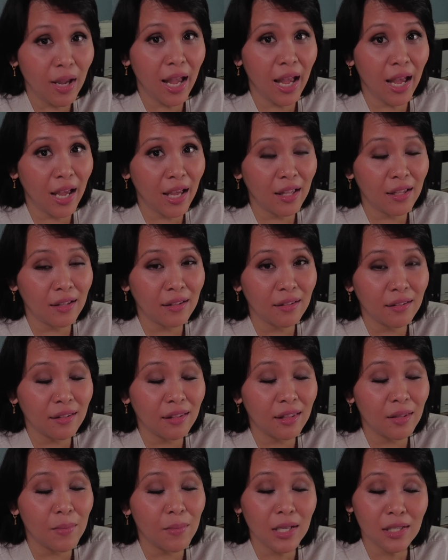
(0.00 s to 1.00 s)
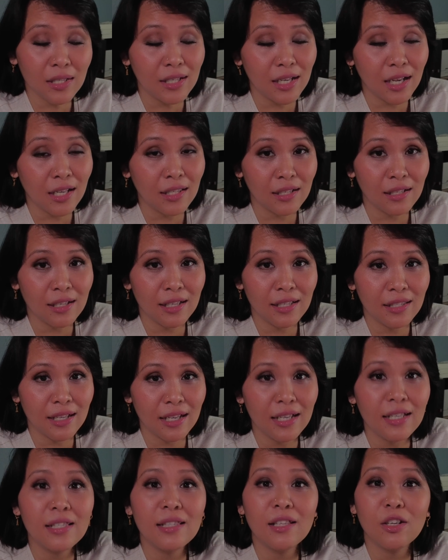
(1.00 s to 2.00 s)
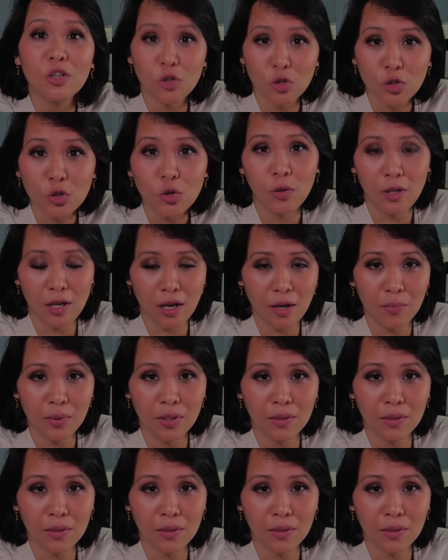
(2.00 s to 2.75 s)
and the master task list is the control hub.